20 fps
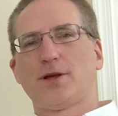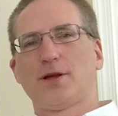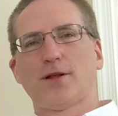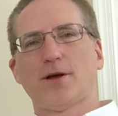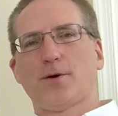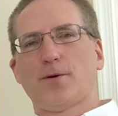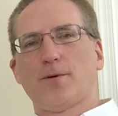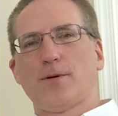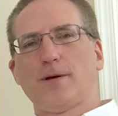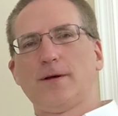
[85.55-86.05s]
you
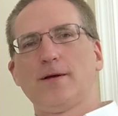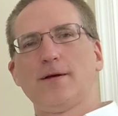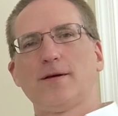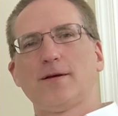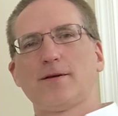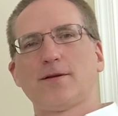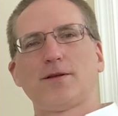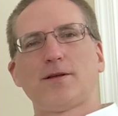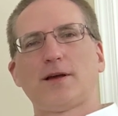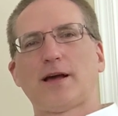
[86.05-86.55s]
know,
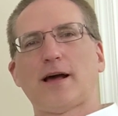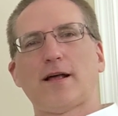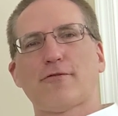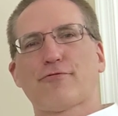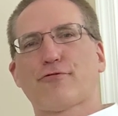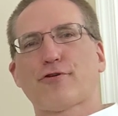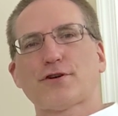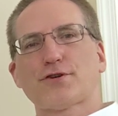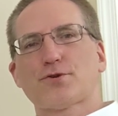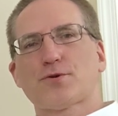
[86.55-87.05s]
you got a
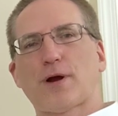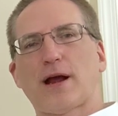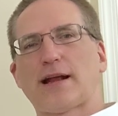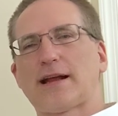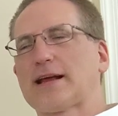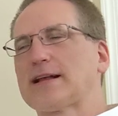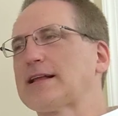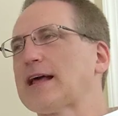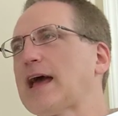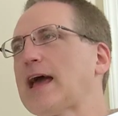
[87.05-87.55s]

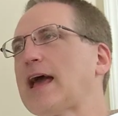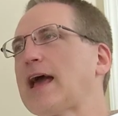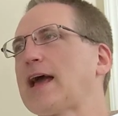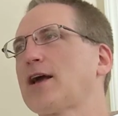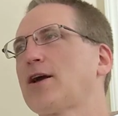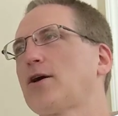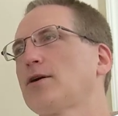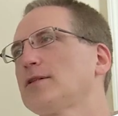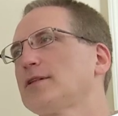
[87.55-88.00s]
frustrating day.